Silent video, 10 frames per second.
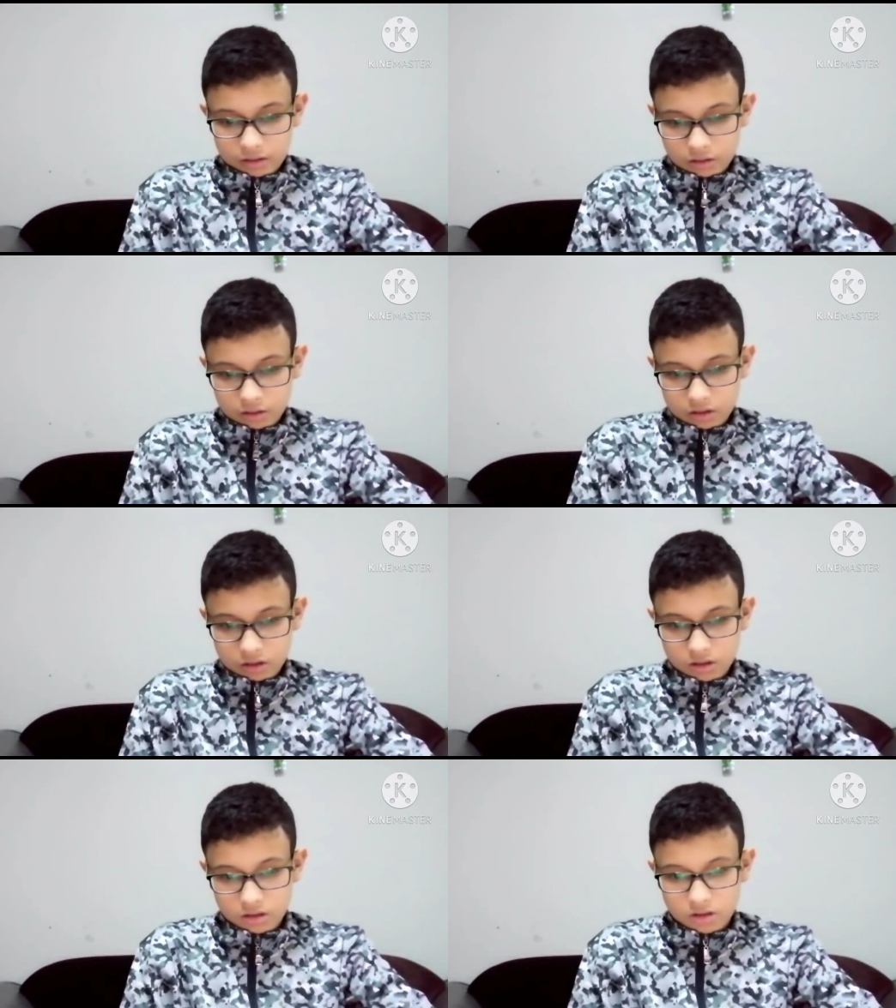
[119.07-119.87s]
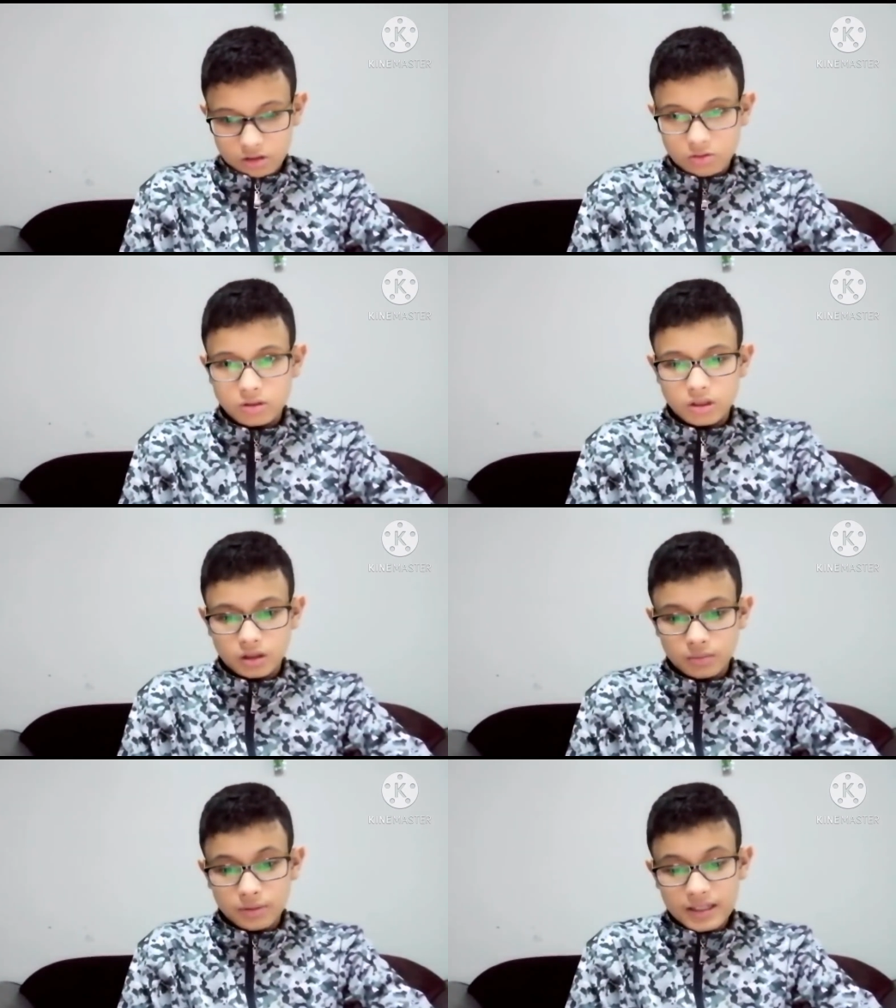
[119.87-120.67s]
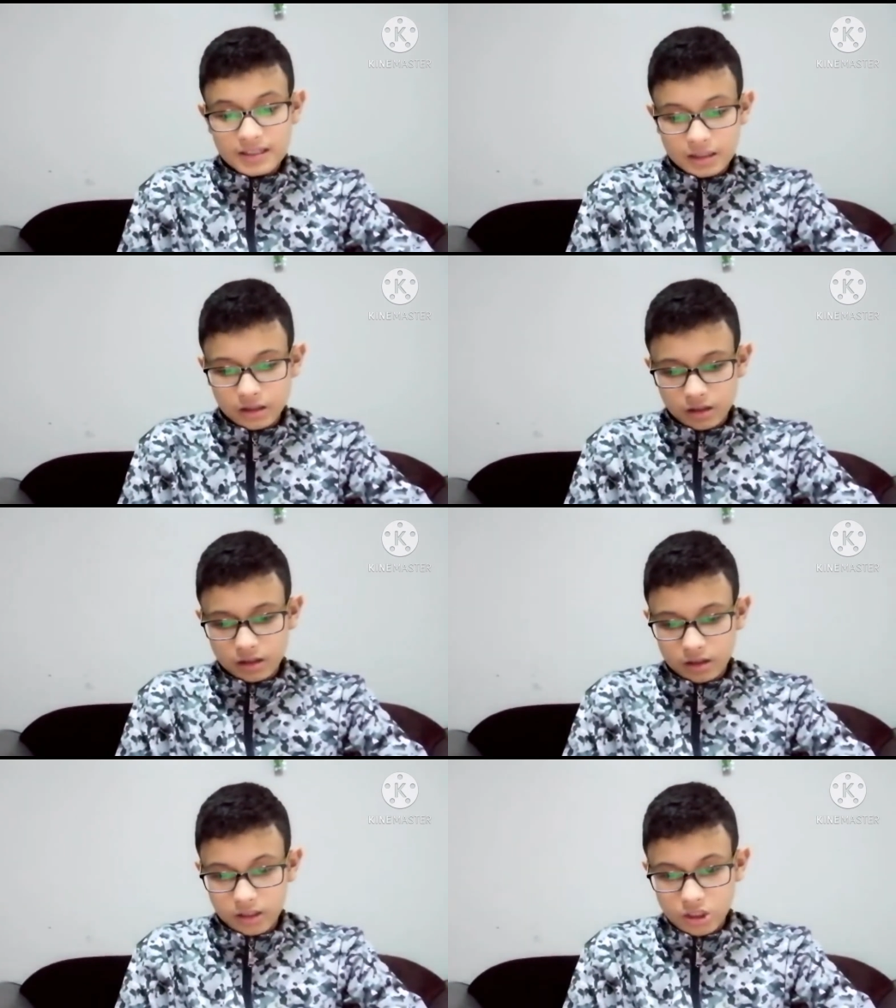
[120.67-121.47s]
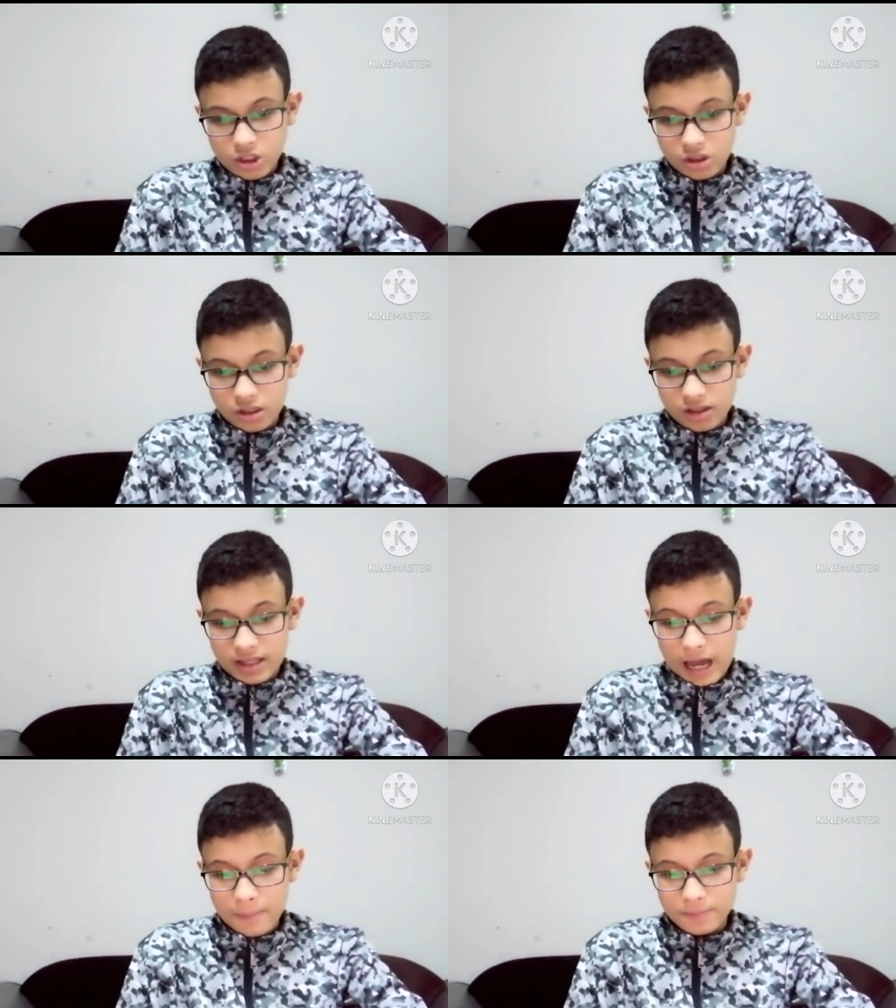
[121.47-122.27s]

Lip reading: Okay, continue, yeah. Because literally the App